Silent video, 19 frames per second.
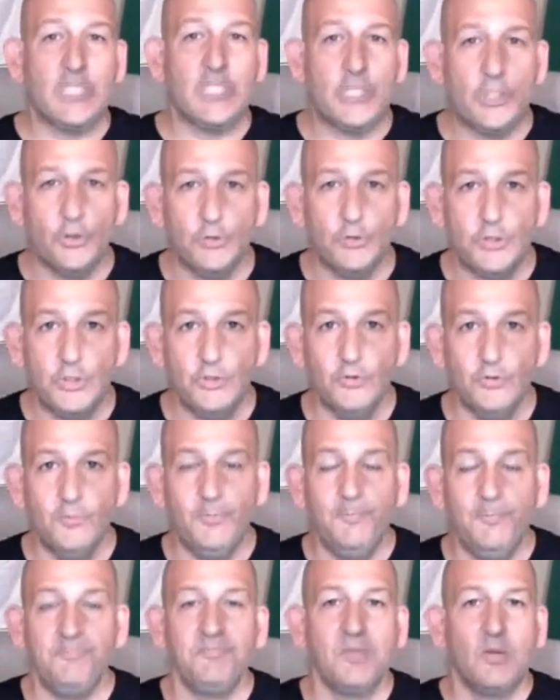YouTube,
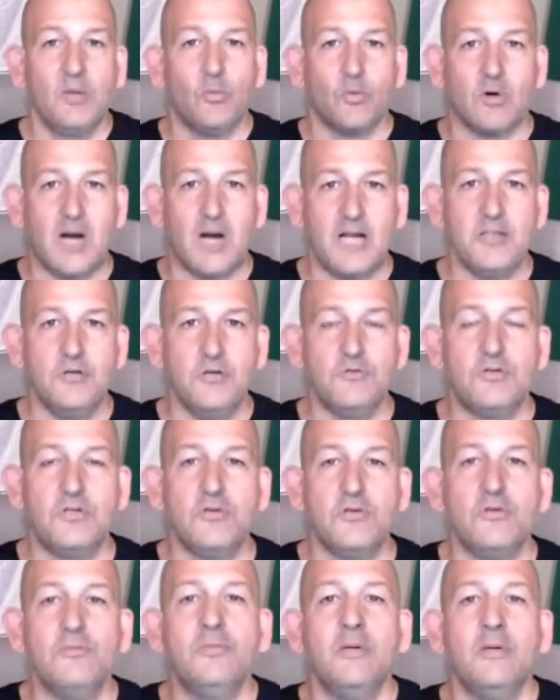we're on
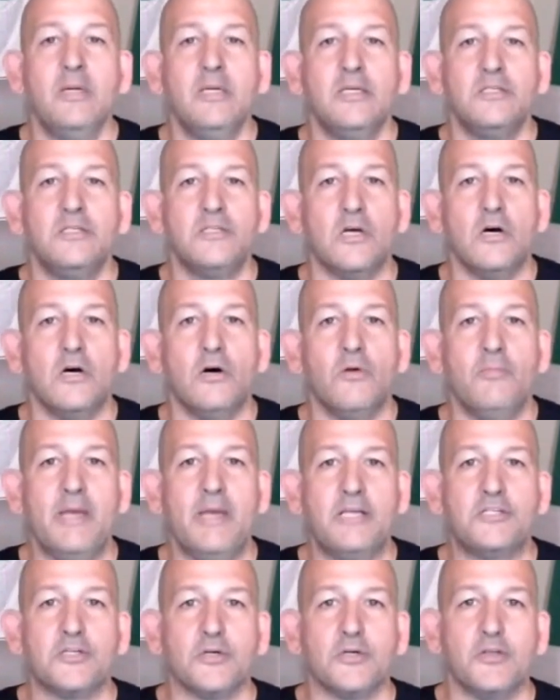YouTube. So
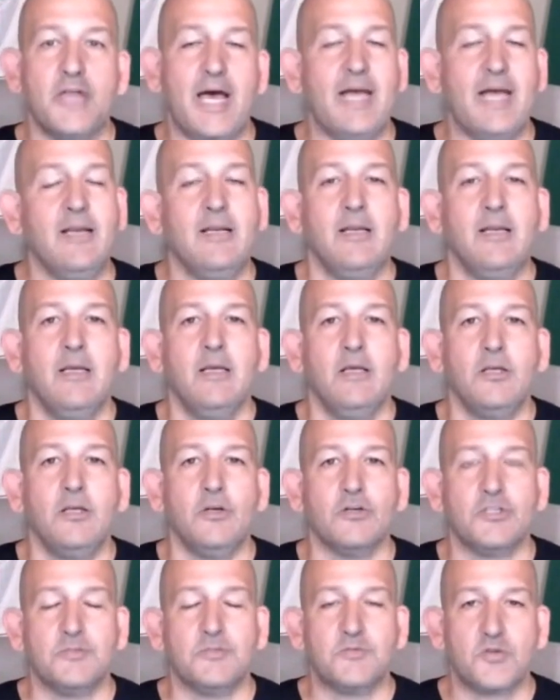make sure that you're
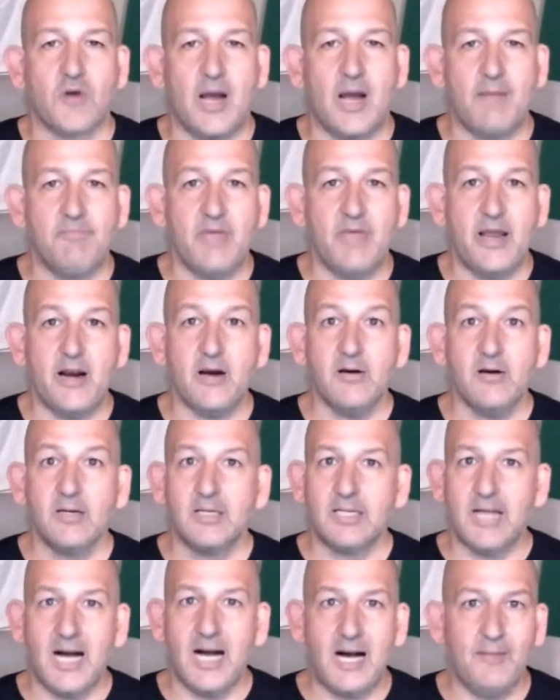subscribed there.
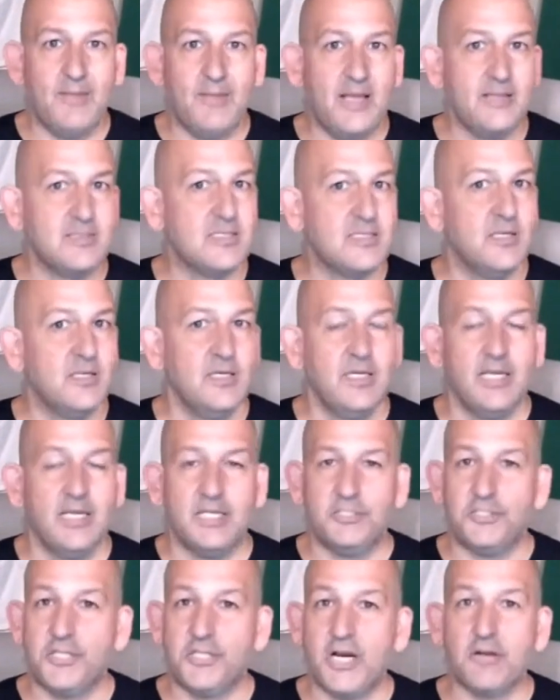Comment
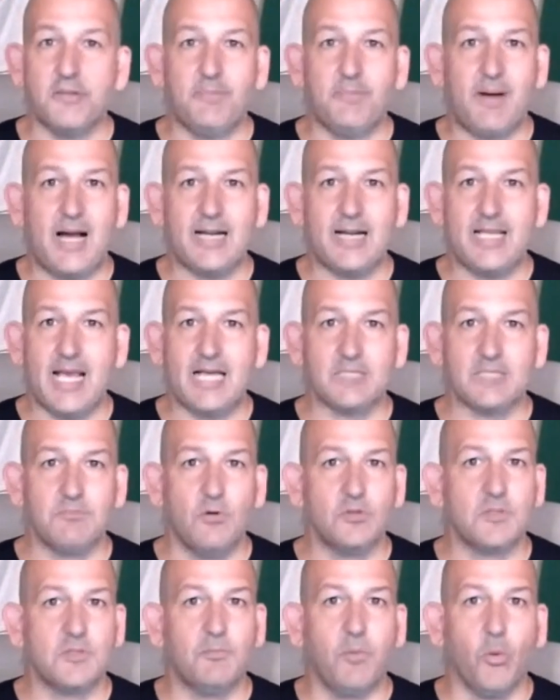and share the podcast.
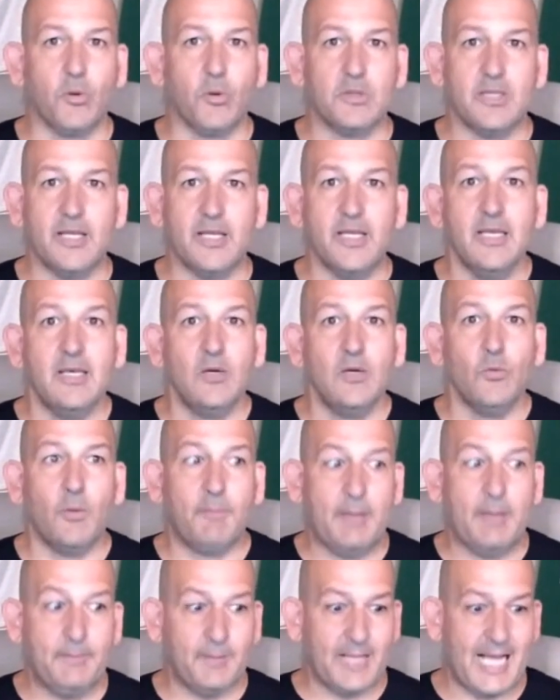Most importantly, when
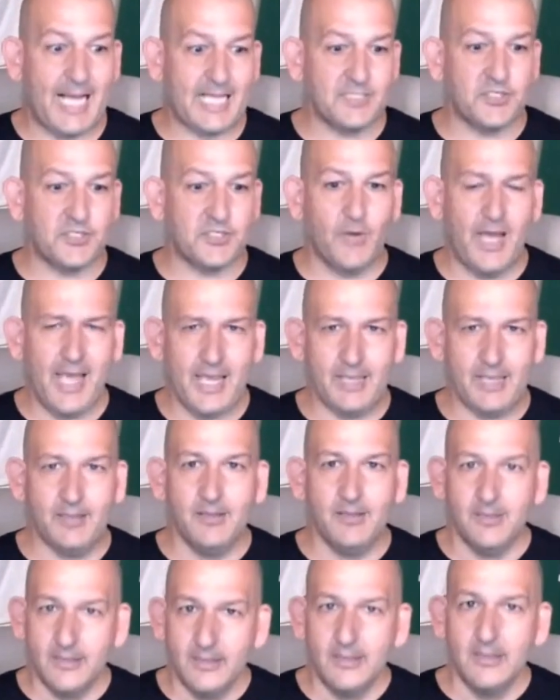people ask you, hey,
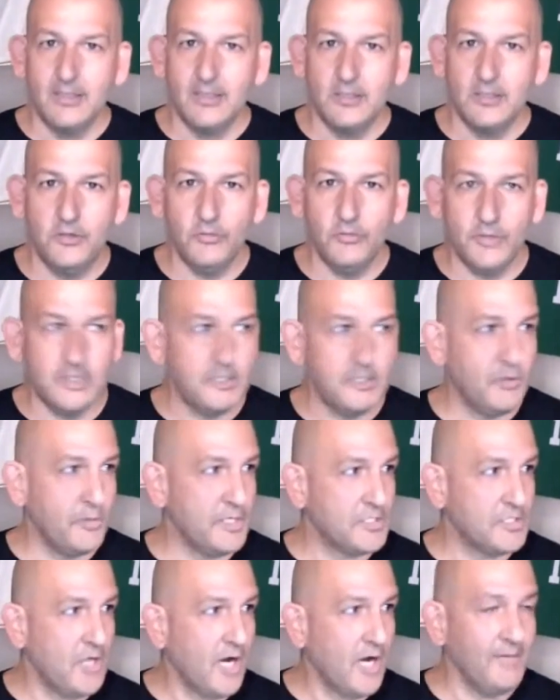you really know what
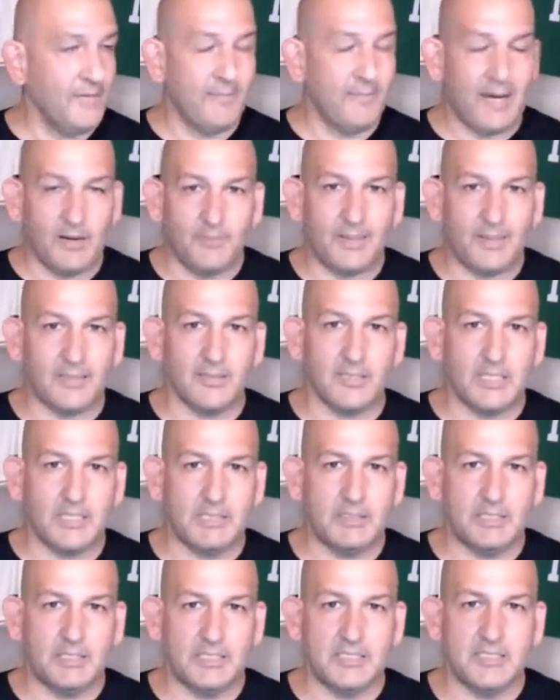you're talking about
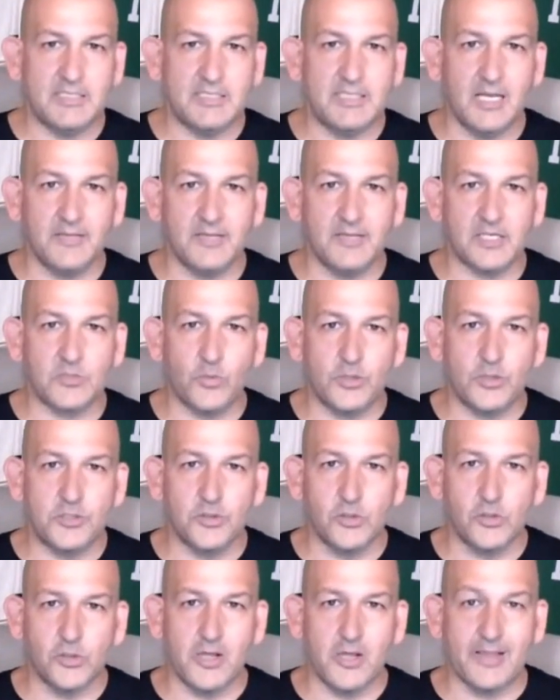the Celtics. Where'd you
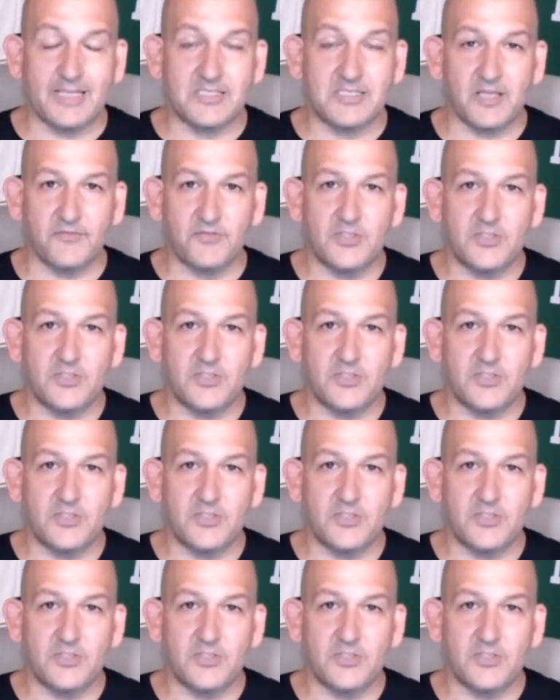learn all that stuff?